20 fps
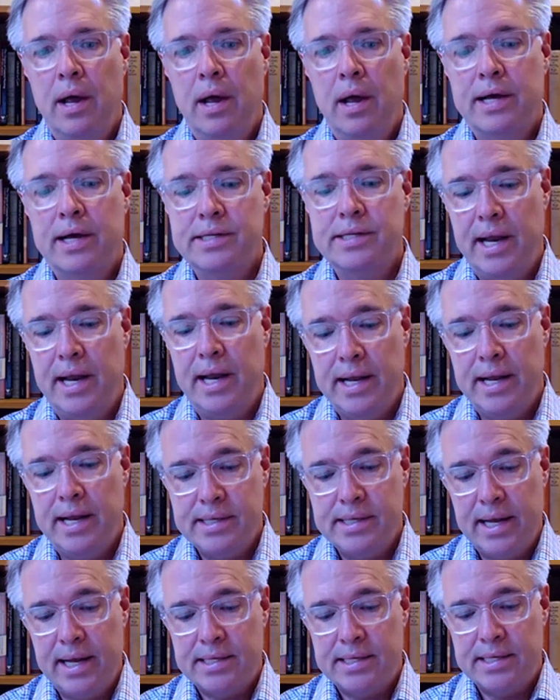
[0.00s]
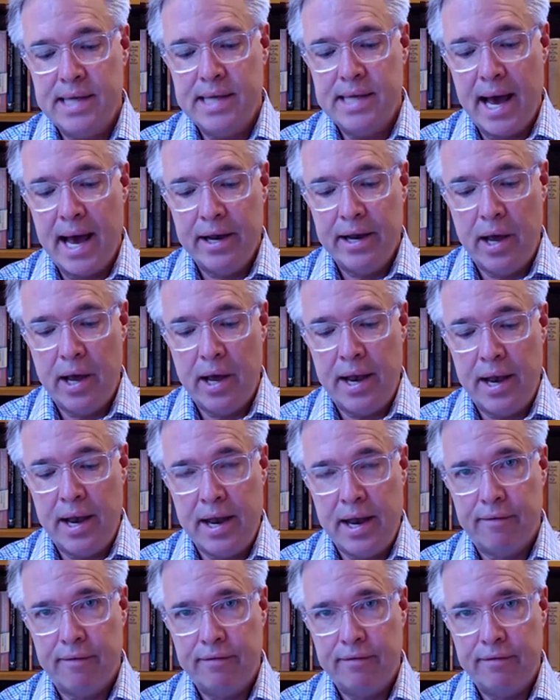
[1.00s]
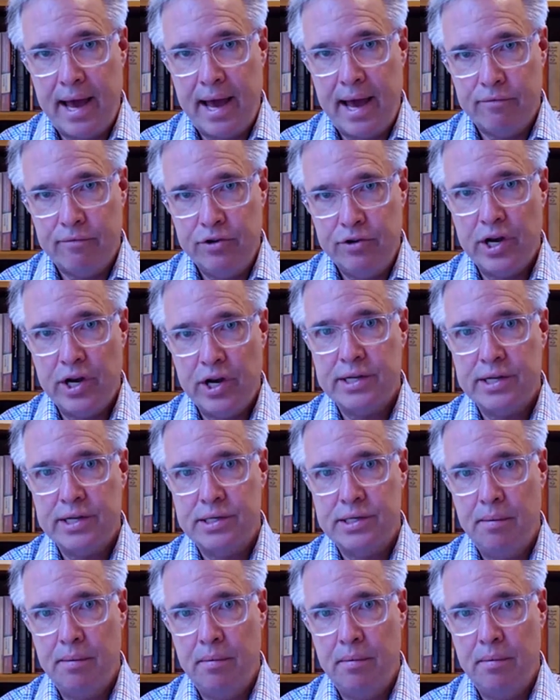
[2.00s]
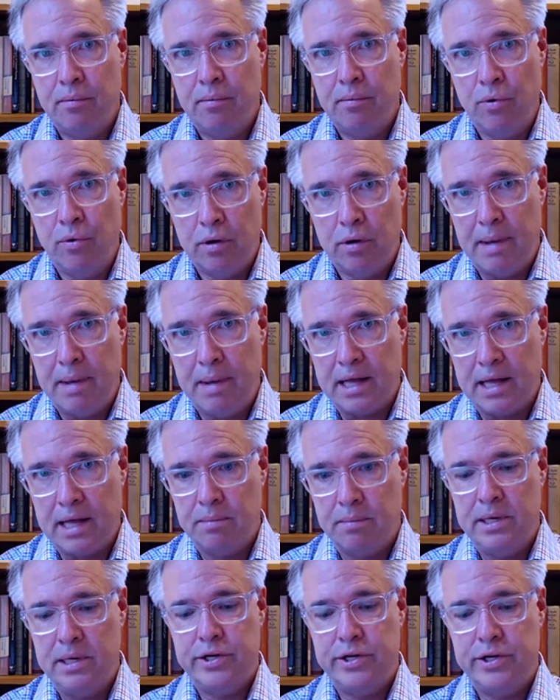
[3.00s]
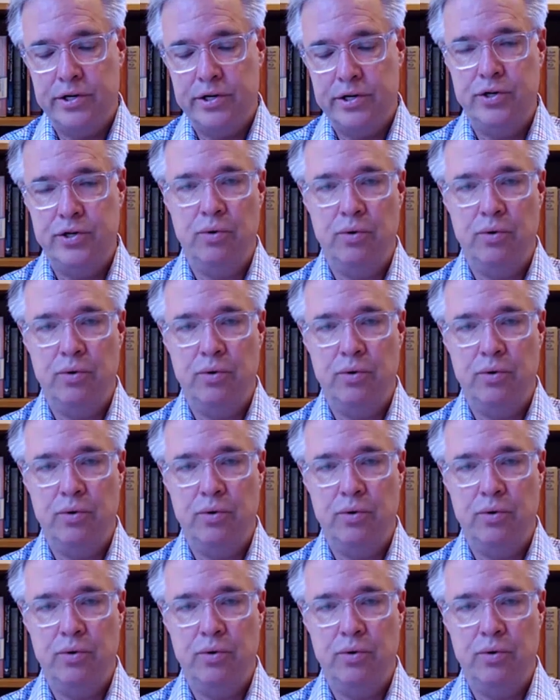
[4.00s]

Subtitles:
Because it's not enough to have just good mathematicians.